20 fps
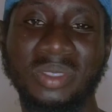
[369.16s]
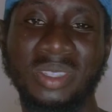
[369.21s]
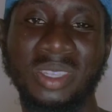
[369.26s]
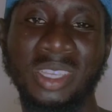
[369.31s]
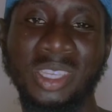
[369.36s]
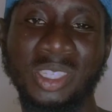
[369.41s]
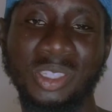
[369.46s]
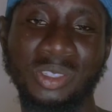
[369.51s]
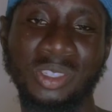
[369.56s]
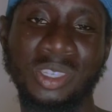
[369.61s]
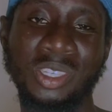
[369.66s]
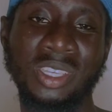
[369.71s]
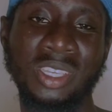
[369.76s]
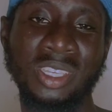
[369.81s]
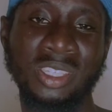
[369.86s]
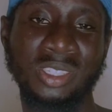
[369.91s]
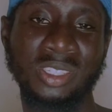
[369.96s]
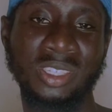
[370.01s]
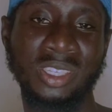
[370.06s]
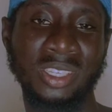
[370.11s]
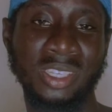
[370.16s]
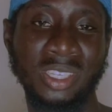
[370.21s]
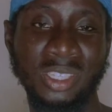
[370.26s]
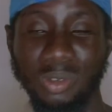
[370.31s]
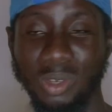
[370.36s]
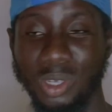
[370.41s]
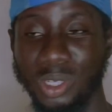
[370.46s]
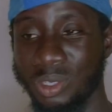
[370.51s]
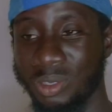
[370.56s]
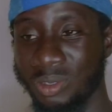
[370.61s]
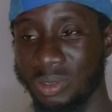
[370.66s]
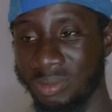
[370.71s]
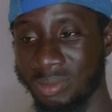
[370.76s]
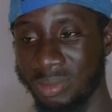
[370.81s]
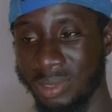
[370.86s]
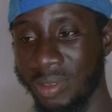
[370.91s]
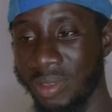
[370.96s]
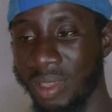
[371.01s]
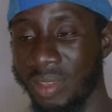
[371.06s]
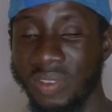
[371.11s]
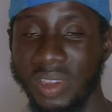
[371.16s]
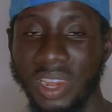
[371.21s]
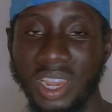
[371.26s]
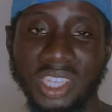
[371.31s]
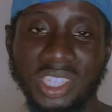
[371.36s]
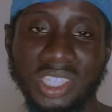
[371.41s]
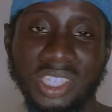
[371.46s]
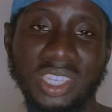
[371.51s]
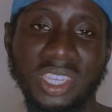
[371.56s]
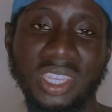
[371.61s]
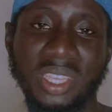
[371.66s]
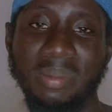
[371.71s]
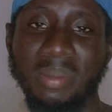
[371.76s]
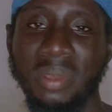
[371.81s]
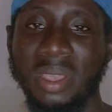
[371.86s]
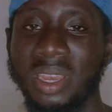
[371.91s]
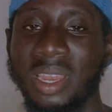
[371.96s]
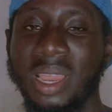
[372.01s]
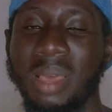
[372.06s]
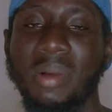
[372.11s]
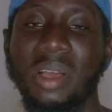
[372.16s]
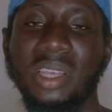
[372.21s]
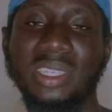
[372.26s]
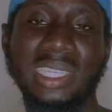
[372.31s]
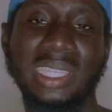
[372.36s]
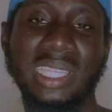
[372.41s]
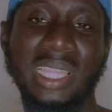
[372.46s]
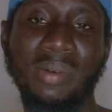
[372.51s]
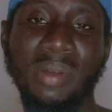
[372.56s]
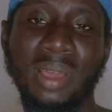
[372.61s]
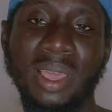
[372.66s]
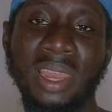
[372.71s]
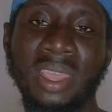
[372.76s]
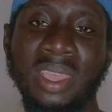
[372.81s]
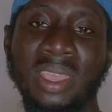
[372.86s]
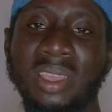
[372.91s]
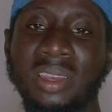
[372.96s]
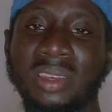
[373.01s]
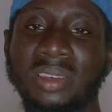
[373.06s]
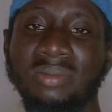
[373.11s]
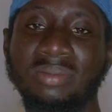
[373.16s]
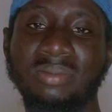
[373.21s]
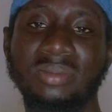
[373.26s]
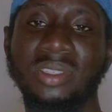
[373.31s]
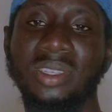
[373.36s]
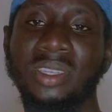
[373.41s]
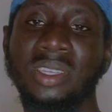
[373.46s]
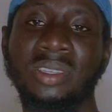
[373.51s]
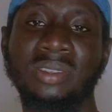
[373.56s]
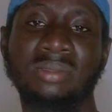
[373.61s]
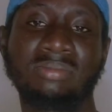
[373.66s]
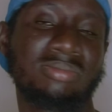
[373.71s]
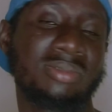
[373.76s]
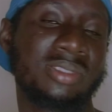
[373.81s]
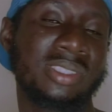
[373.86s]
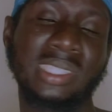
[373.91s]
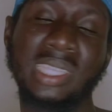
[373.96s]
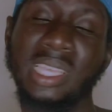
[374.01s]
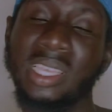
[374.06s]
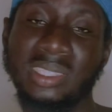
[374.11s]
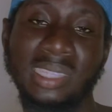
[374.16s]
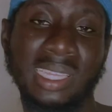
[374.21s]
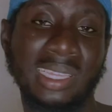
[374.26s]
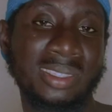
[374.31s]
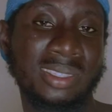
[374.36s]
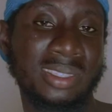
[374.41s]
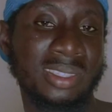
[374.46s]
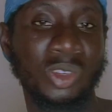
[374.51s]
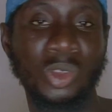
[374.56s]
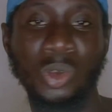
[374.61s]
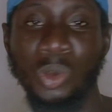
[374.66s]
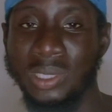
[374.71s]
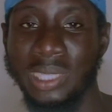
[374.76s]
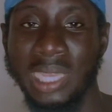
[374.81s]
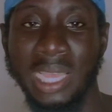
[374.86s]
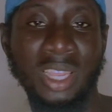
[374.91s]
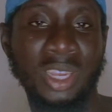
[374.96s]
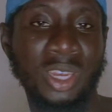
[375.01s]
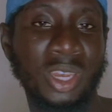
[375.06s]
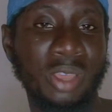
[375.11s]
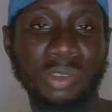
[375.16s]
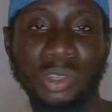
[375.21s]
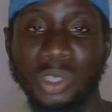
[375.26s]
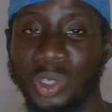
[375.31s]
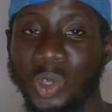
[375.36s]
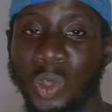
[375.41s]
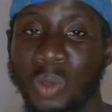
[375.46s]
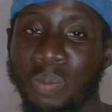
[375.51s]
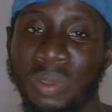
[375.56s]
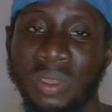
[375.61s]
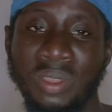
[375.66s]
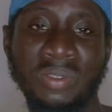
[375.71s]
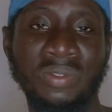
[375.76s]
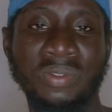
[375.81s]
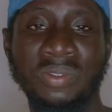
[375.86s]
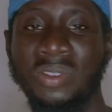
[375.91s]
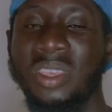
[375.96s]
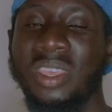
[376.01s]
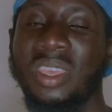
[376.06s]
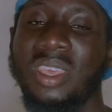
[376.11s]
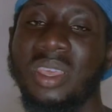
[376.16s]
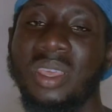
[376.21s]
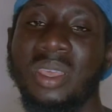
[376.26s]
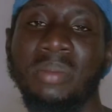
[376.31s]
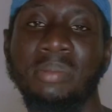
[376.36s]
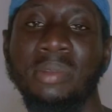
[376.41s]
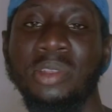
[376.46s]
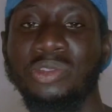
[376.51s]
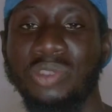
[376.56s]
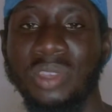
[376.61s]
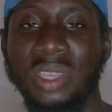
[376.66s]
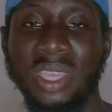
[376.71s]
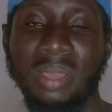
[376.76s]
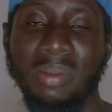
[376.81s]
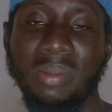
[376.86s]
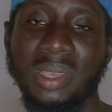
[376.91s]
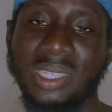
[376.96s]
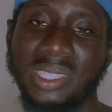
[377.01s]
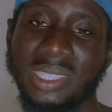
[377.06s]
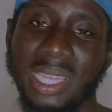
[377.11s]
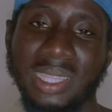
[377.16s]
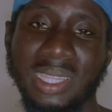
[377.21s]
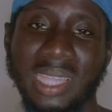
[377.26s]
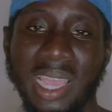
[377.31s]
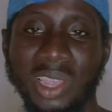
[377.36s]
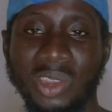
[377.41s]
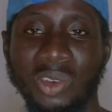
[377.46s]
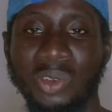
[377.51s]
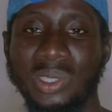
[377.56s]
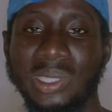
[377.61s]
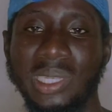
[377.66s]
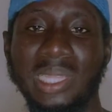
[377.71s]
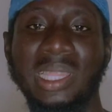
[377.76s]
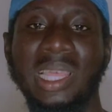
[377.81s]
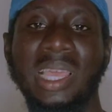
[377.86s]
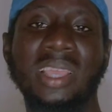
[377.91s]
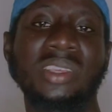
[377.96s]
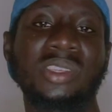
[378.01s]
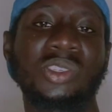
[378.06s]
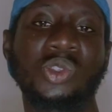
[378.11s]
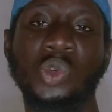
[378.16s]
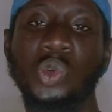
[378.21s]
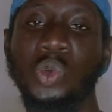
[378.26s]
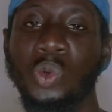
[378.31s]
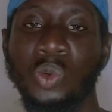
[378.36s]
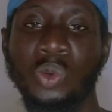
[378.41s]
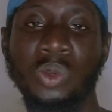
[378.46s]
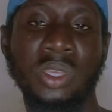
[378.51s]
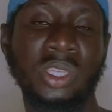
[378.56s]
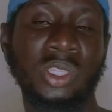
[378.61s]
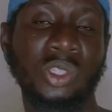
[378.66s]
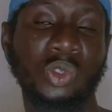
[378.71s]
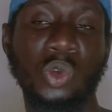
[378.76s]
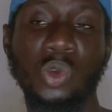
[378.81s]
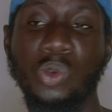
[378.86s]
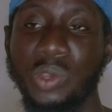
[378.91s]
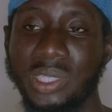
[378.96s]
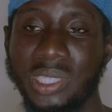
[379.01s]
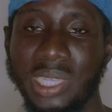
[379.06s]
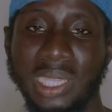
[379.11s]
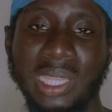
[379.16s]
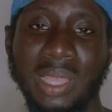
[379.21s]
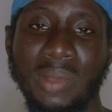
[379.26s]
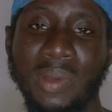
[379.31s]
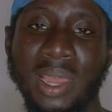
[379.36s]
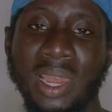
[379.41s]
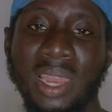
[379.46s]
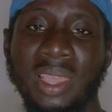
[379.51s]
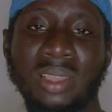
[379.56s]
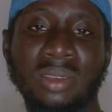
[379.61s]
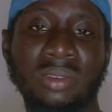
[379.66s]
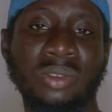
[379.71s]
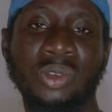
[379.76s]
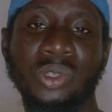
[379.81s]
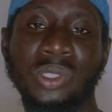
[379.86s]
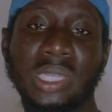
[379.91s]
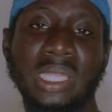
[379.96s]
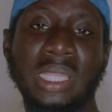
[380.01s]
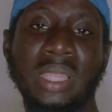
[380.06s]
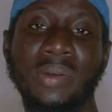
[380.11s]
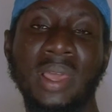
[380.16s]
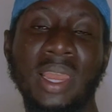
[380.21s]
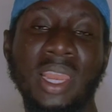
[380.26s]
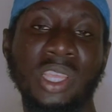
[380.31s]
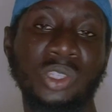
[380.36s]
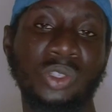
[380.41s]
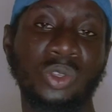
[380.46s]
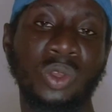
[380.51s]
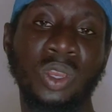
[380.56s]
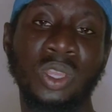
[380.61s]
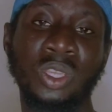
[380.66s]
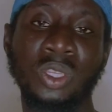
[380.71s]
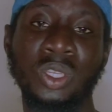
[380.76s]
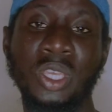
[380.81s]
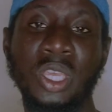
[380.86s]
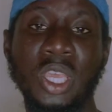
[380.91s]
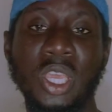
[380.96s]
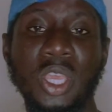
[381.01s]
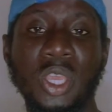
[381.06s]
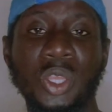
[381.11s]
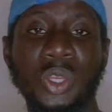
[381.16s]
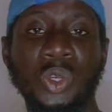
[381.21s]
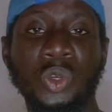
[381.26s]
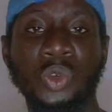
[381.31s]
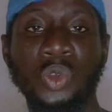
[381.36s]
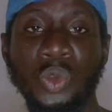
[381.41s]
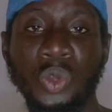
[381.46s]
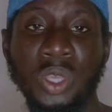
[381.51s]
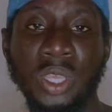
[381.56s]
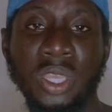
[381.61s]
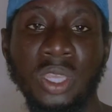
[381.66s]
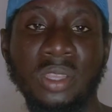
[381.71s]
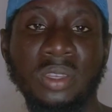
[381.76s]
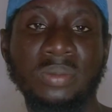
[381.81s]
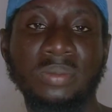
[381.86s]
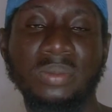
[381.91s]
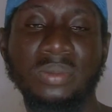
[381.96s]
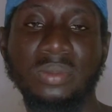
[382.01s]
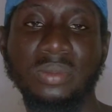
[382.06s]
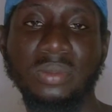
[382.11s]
This was the revelation he made about Shatta wale, and he says that no, Charlie, there is no beef between him and Shatta. You know, Shatta is cool. He's cool with Shatta wale, and you know, Shatta wale is only doing